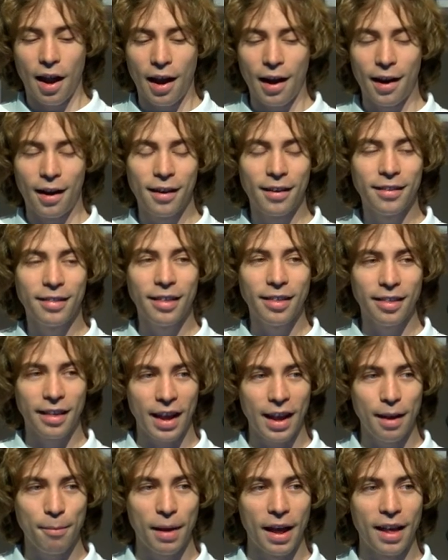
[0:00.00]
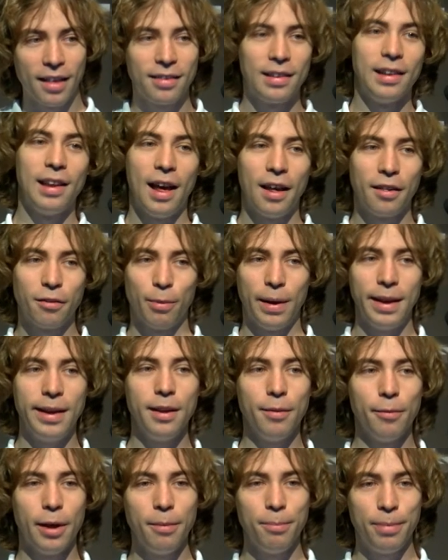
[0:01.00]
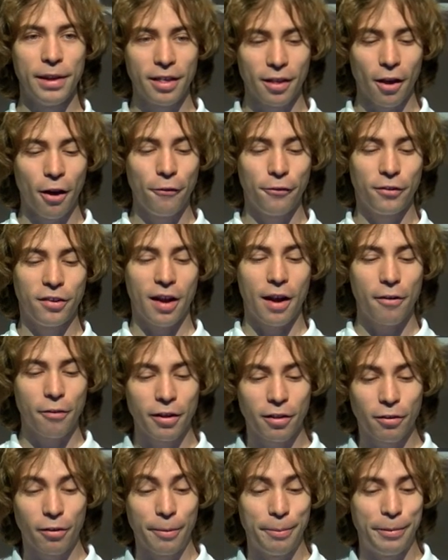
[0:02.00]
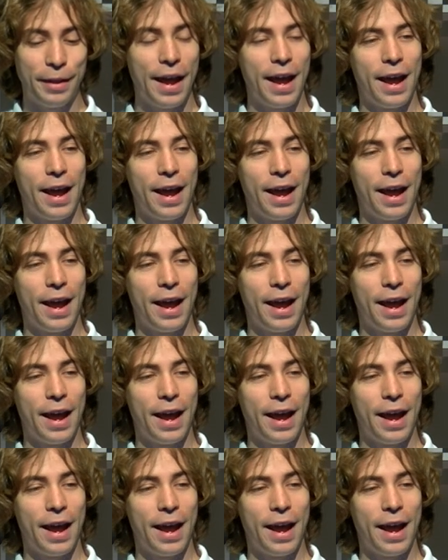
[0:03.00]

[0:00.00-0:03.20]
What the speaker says: are the same as the last 21 bits of JavaScript